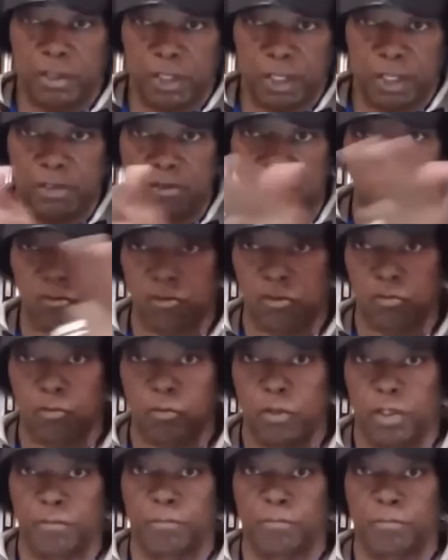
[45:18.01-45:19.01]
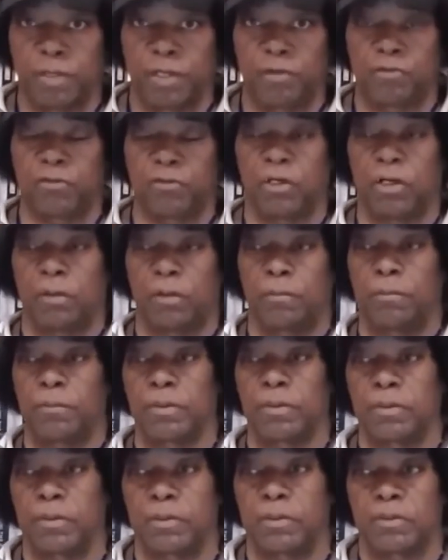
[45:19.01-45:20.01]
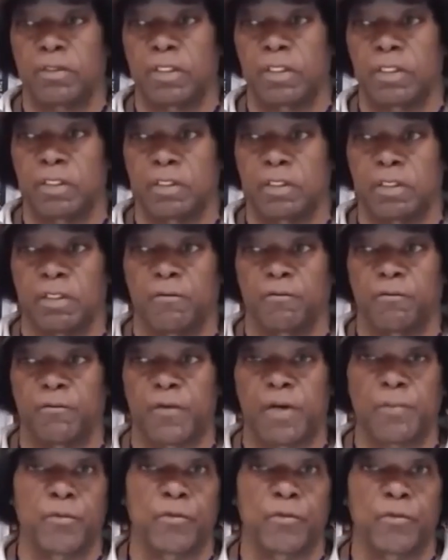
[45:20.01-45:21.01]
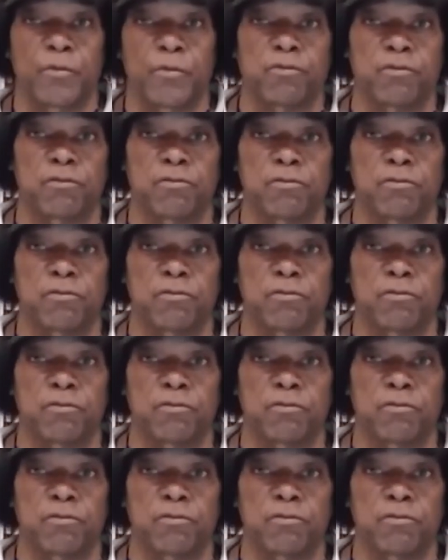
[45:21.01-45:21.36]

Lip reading: And this is what makes up the ephemeris